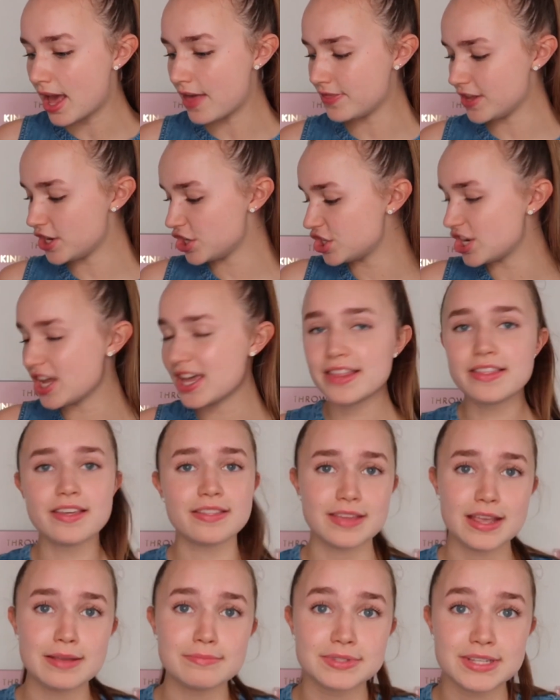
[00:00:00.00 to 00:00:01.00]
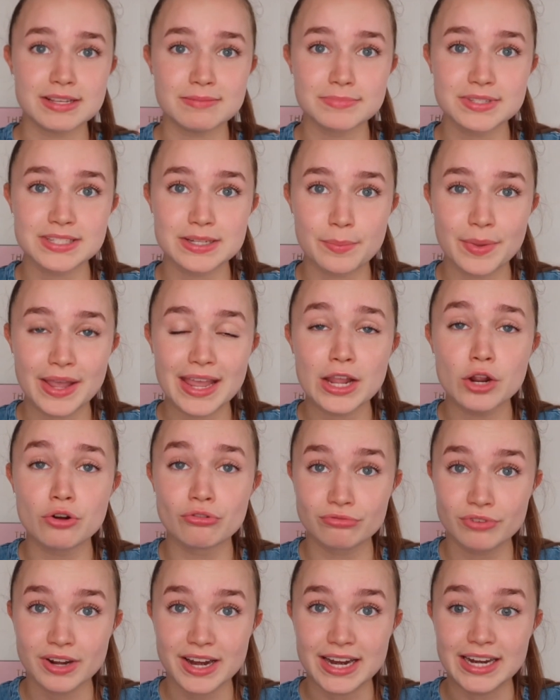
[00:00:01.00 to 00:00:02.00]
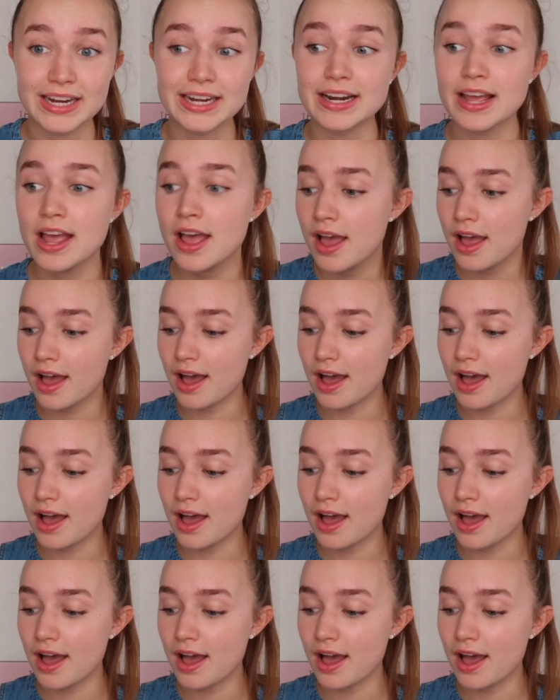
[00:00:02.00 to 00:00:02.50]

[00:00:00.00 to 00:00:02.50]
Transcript: And this year the theme seems to be green.